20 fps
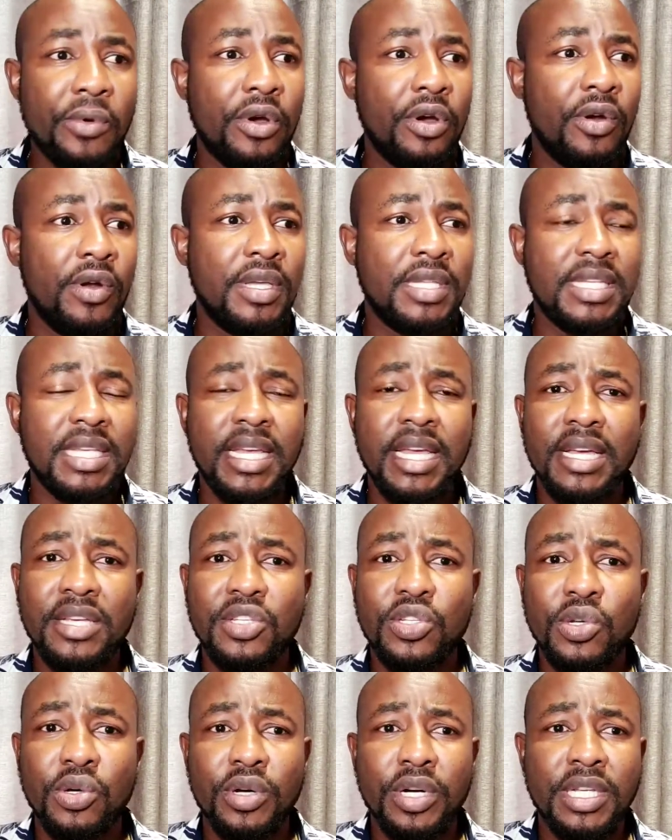we always hear
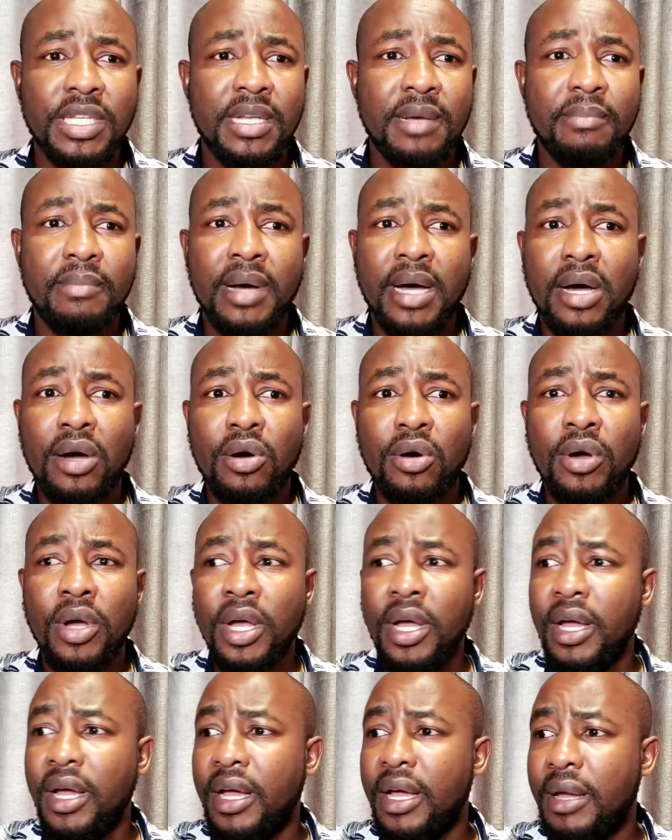stories about
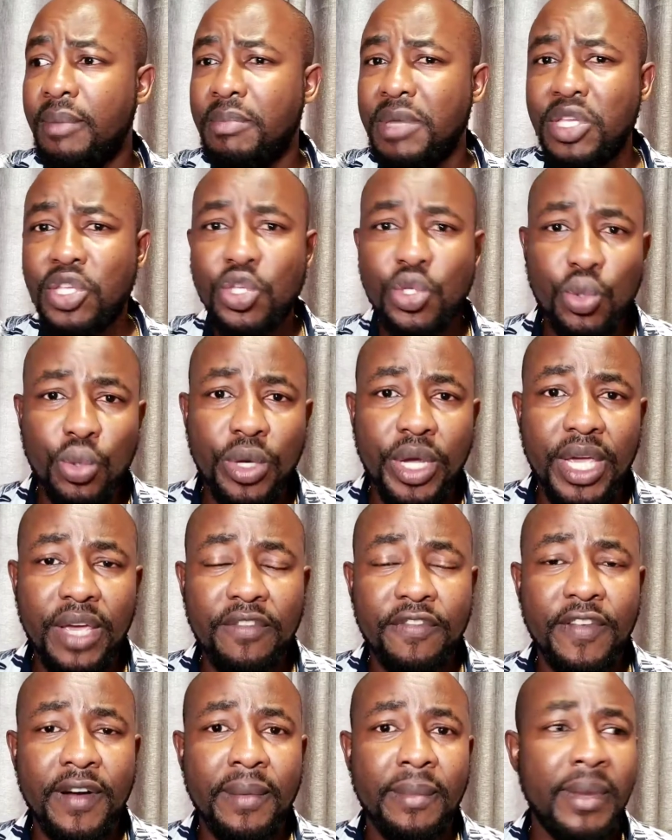Michuki
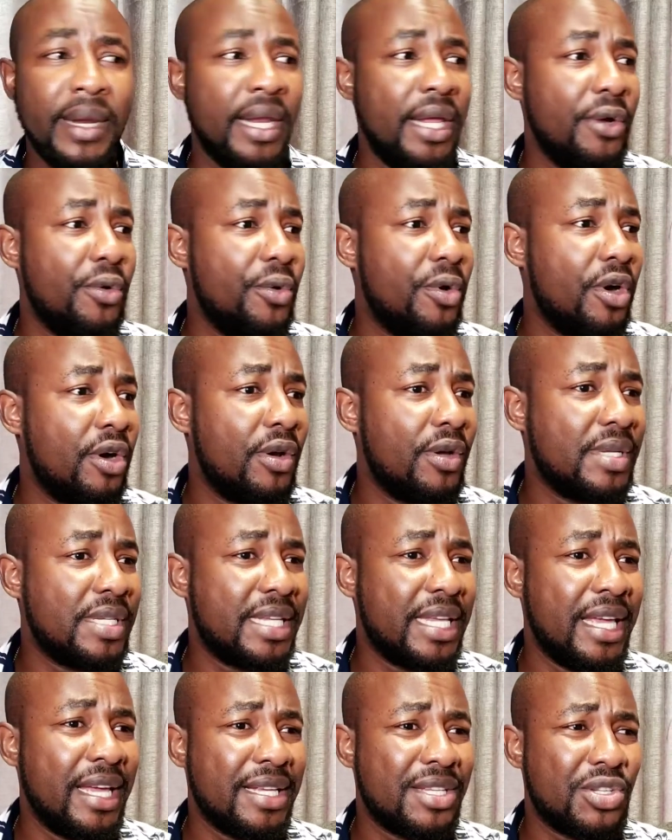family, we always
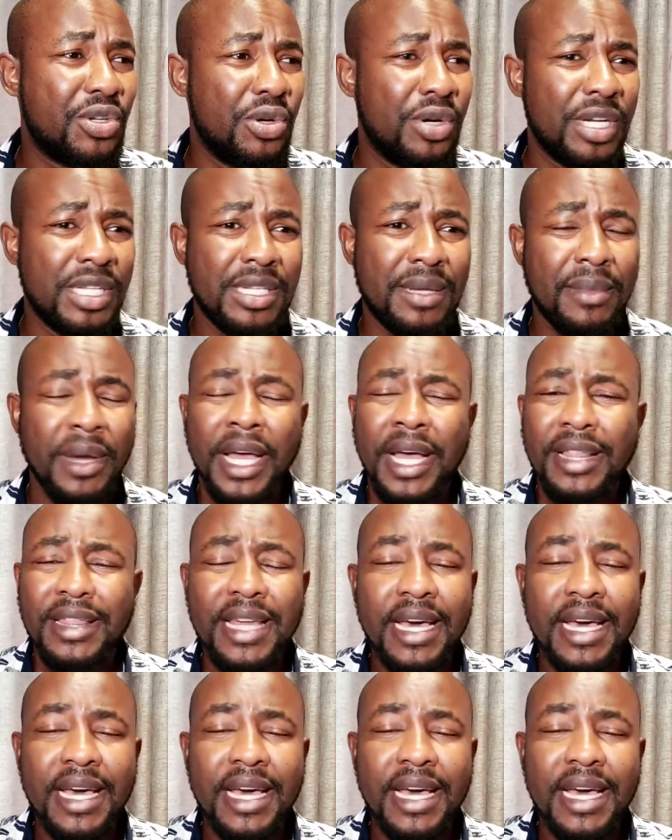hear stories of...